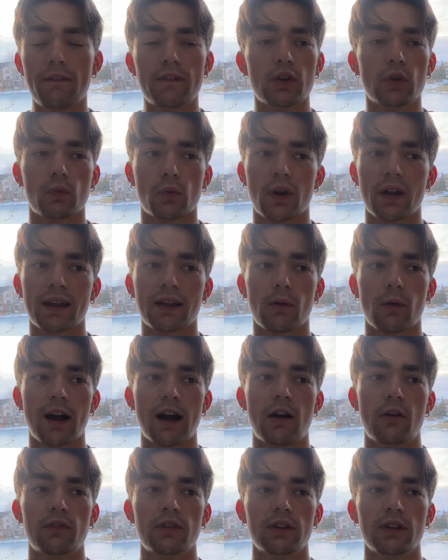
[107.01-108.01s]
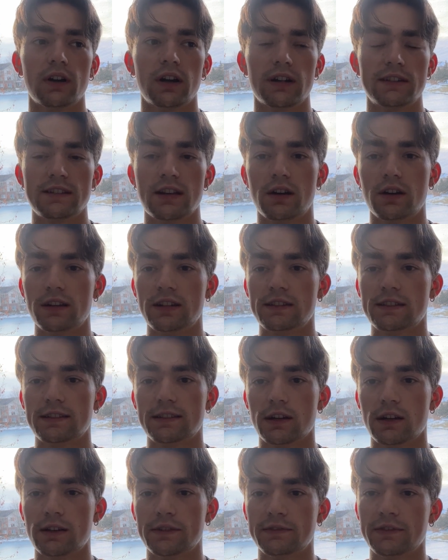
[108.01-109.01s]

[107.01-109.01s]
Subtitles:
you're running around a ton and stuff,